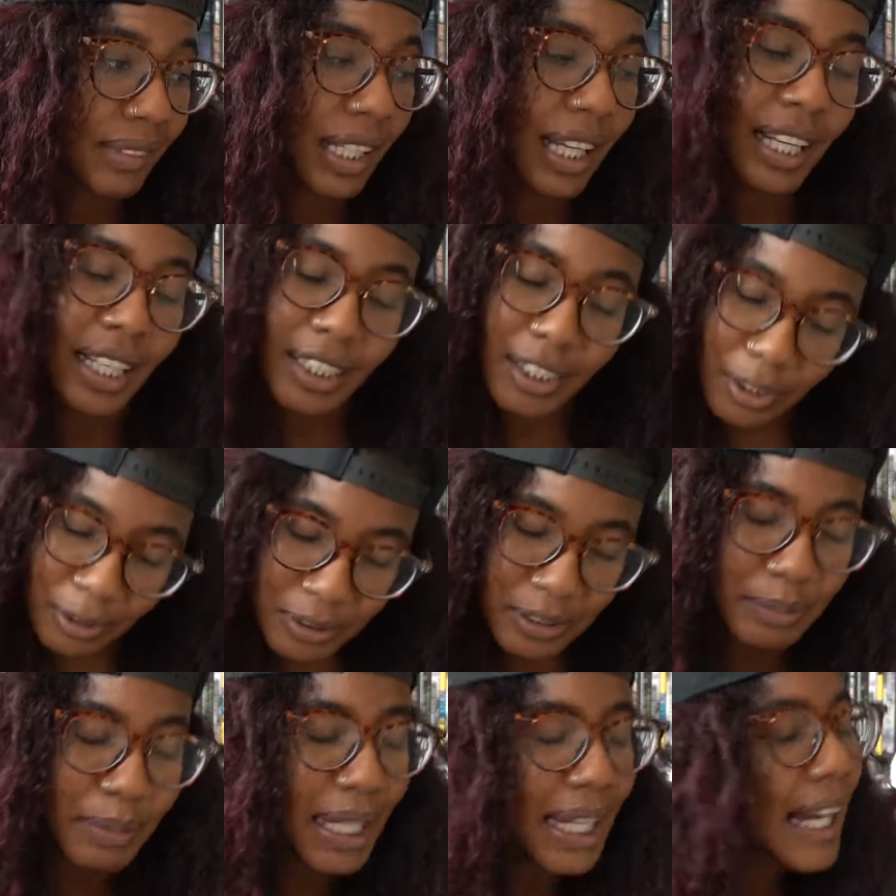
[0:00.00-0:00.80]
I
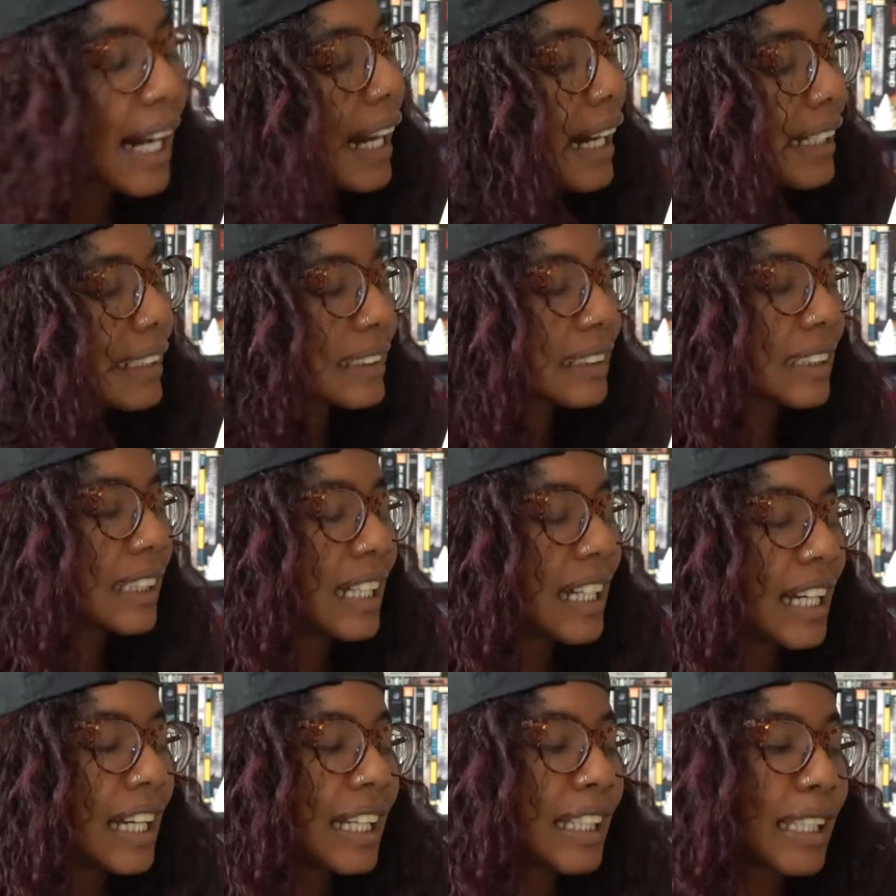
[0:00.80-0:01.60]
close my eyes.
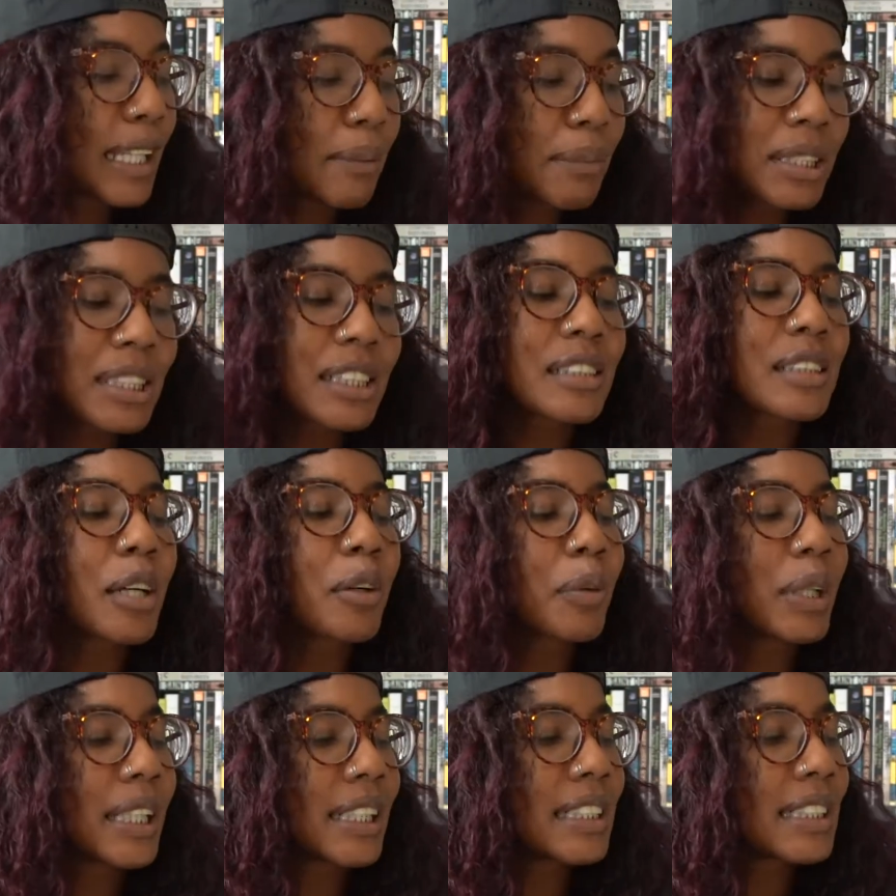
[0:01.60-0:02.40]
The image has
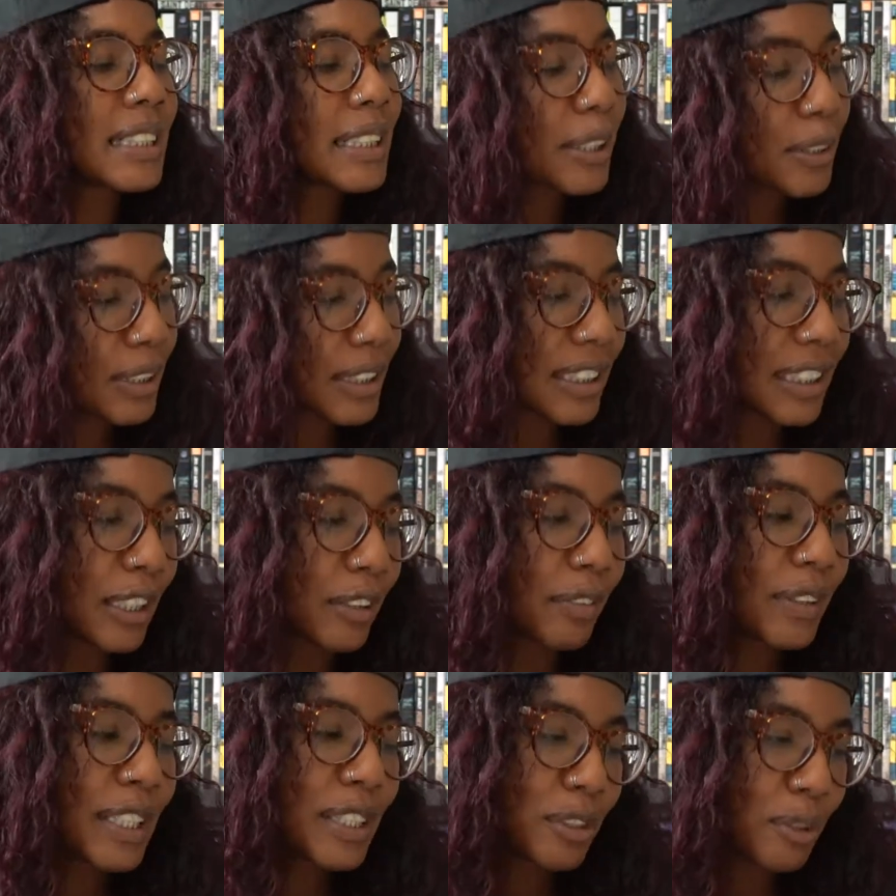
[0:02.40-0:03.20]
already seared
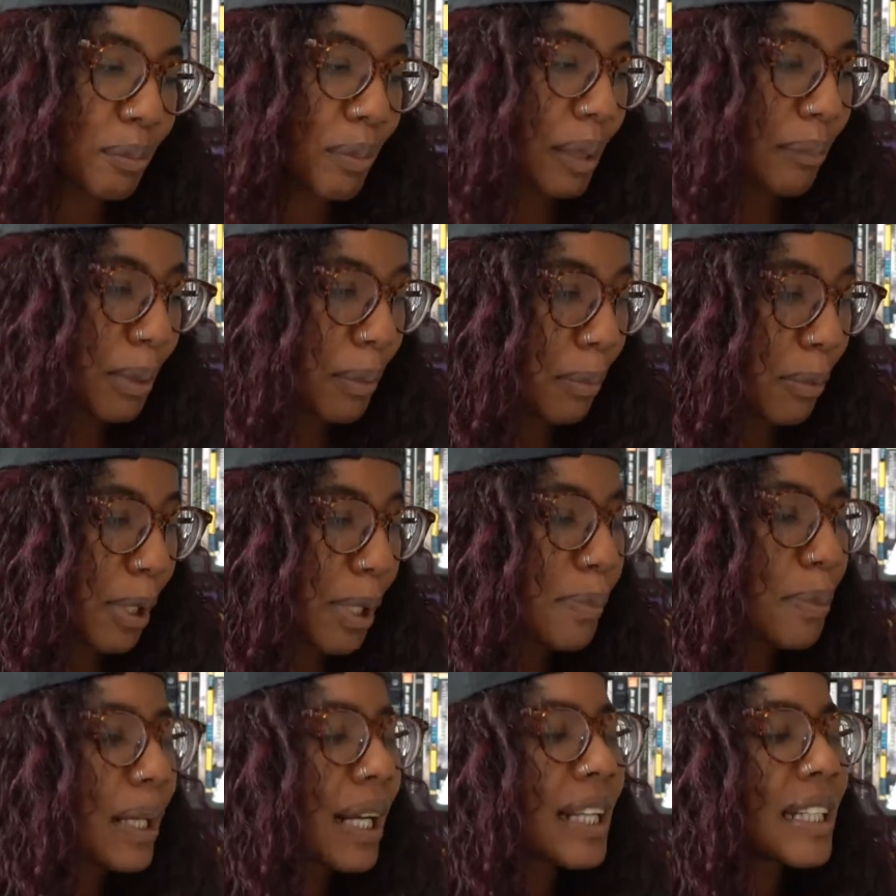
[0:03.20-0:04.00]
itself into my
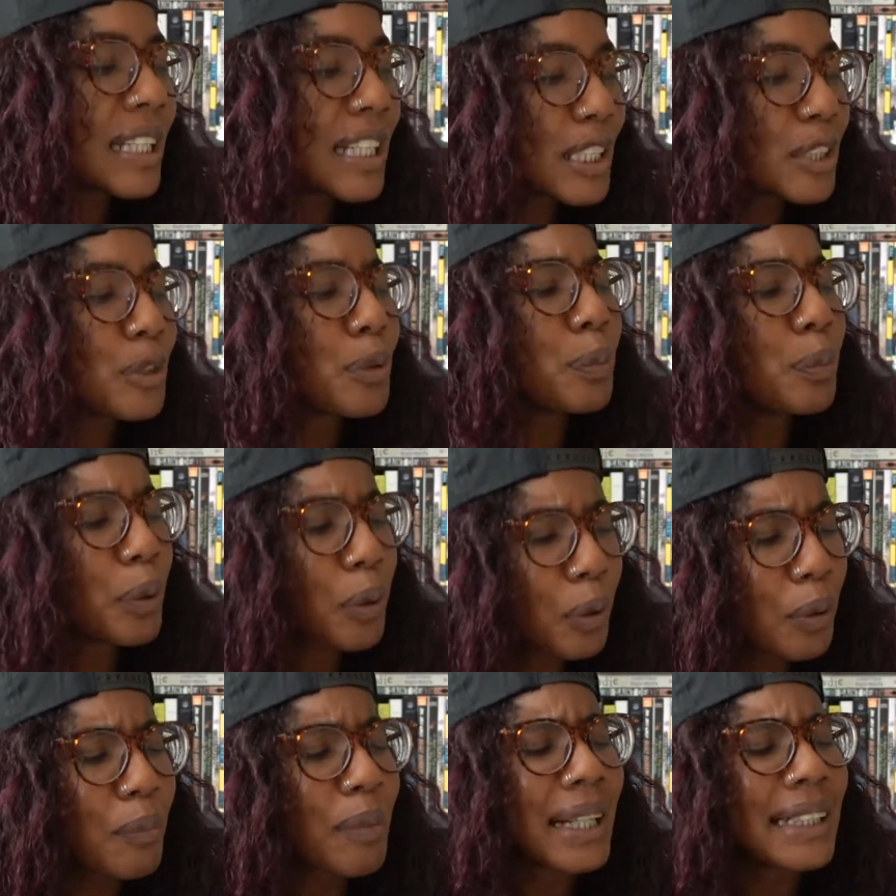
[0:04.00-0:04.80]
memory, but I need to
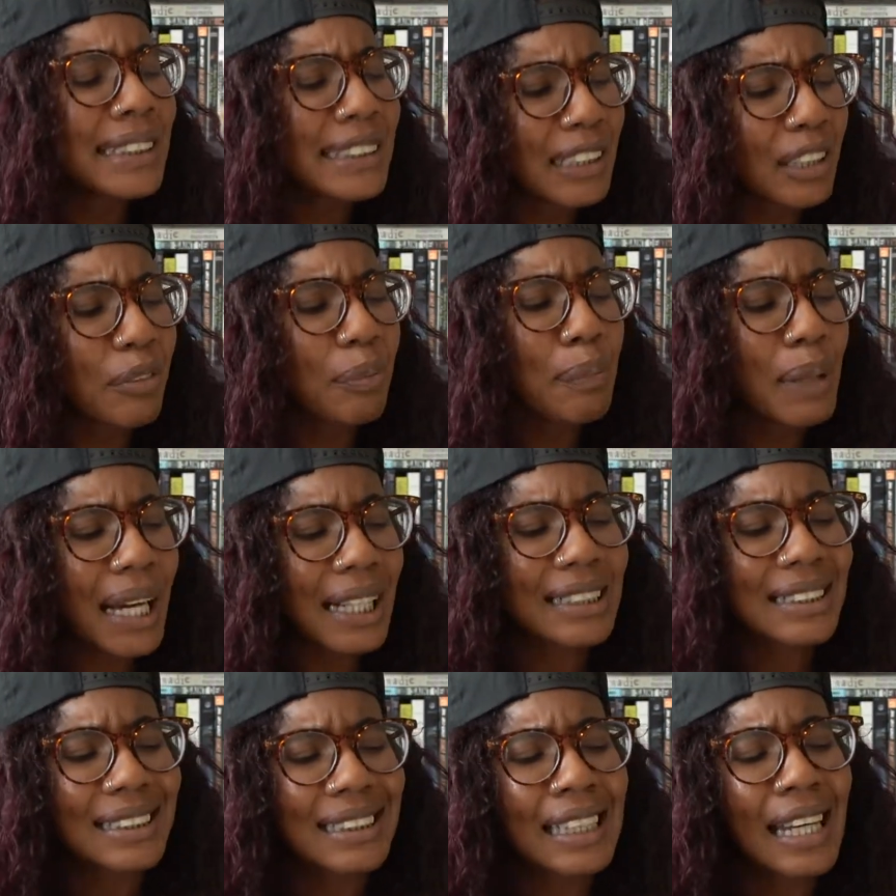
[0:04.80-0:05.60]
pull myself
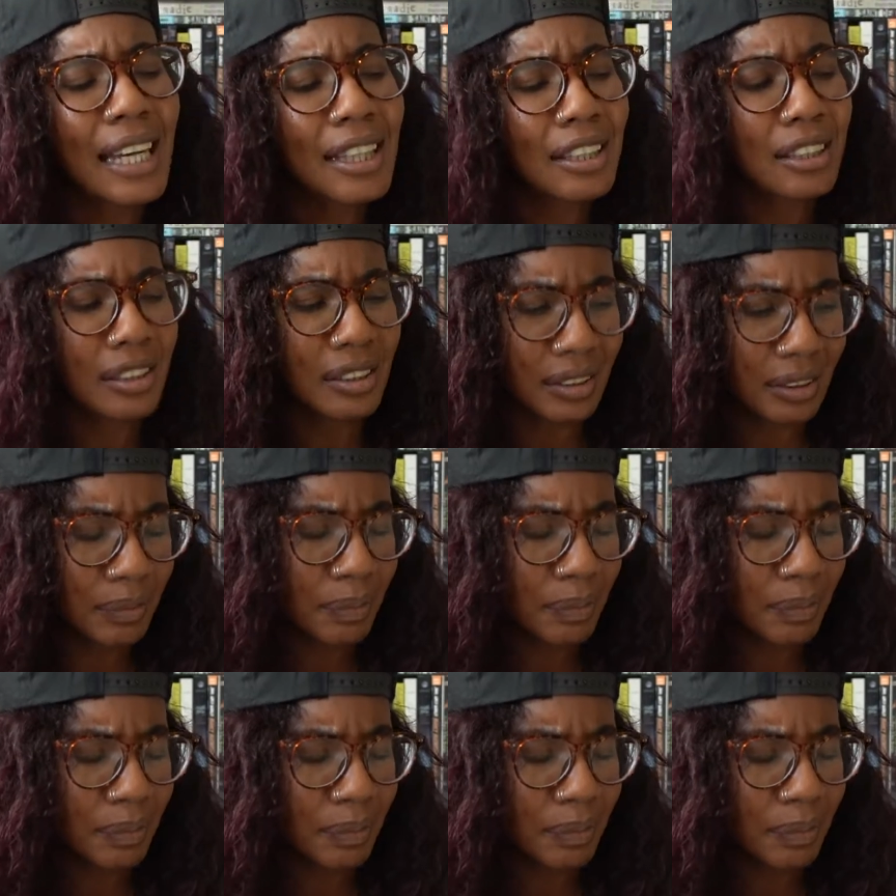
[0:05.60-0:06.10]
back together.